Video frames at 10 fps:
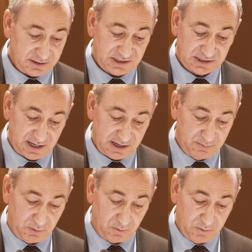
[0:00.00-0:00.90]

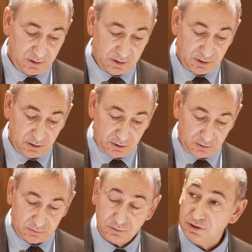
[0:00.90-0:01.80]
stable,
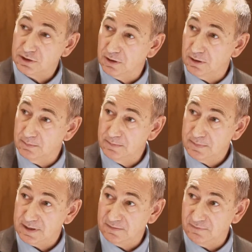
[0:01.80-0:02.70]
long-term
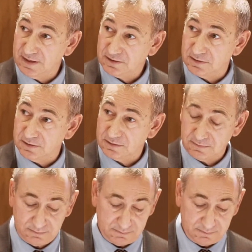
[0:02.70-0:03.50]
investors.